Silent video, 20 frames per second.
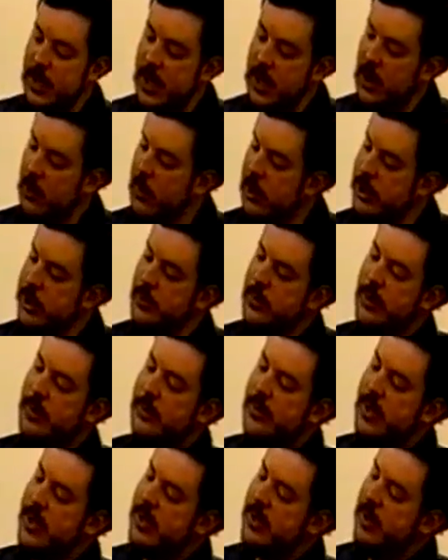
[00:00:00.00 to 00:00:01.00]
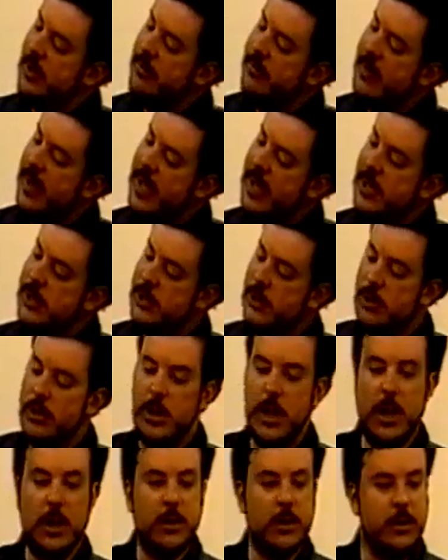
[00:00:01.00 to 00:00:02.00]
What you would think of as your
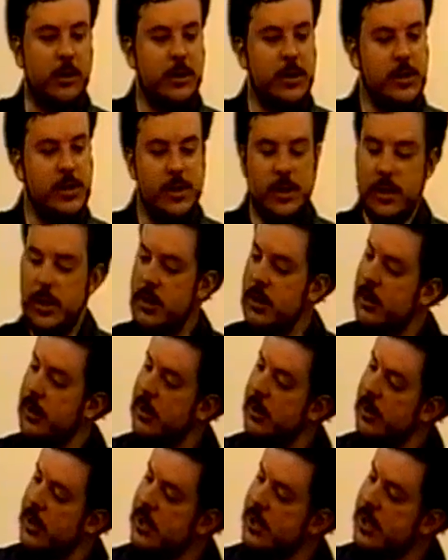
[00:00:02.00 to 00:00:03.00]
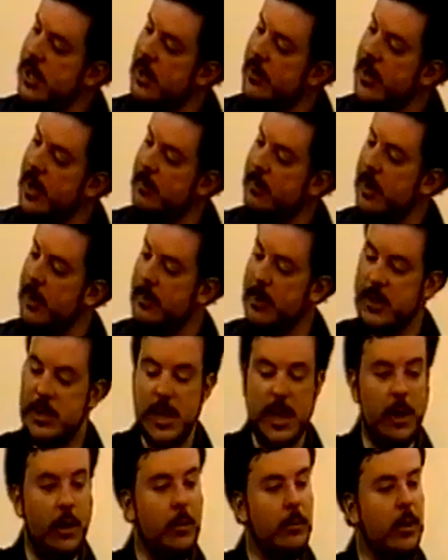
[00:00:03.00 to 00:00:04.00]
knuckles is now that puppet's
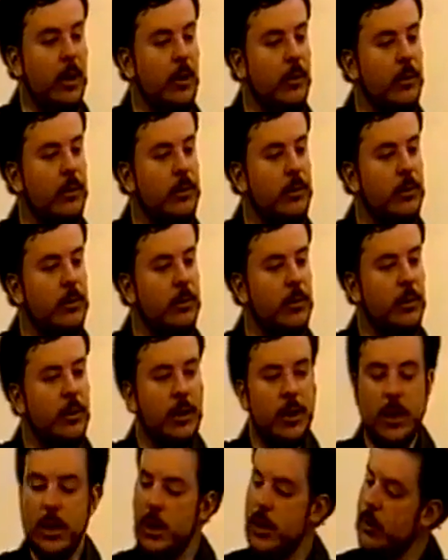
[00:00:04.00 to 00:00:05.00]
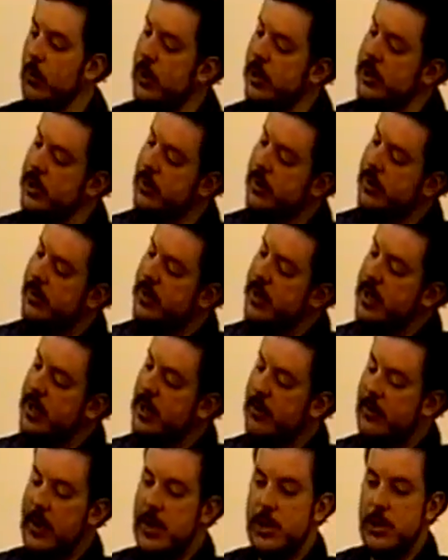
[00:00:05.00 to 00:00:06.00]
elbow. What you would think of
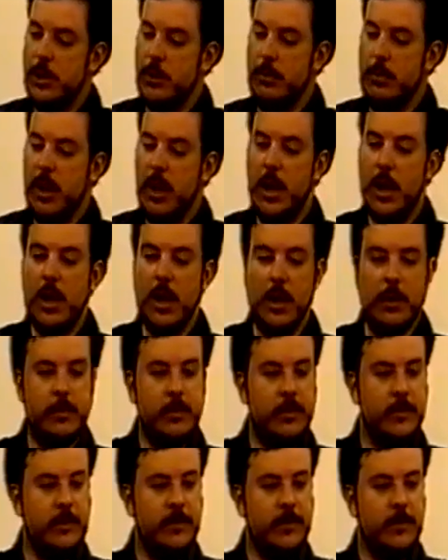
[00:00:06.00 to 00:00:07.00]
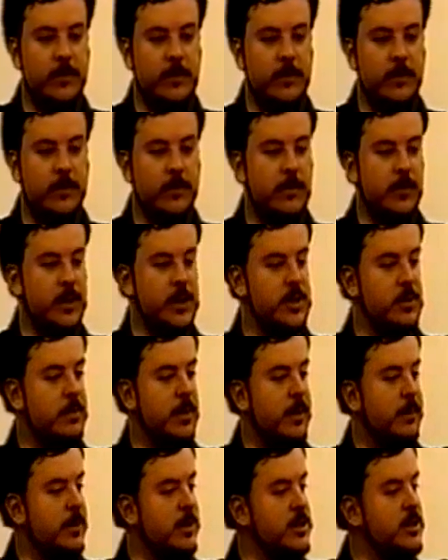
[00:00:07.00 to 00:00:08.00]
as your palm is the
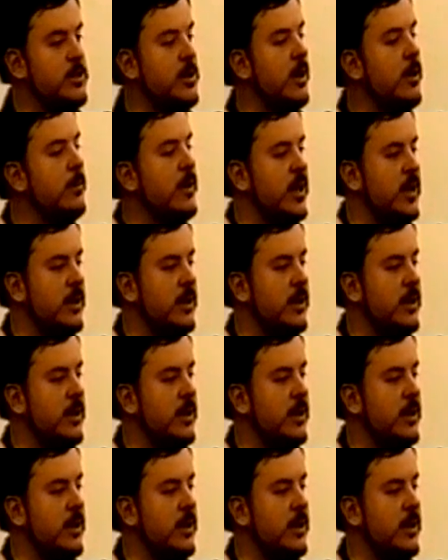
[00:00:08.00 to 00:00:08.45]
puppet's tummy.